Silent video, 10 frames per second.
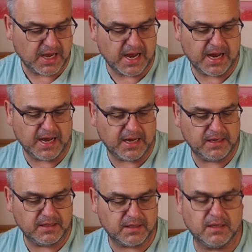
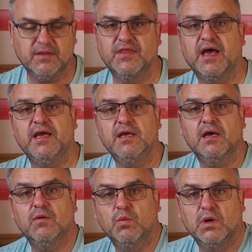and they
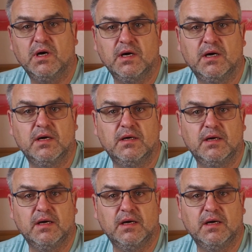were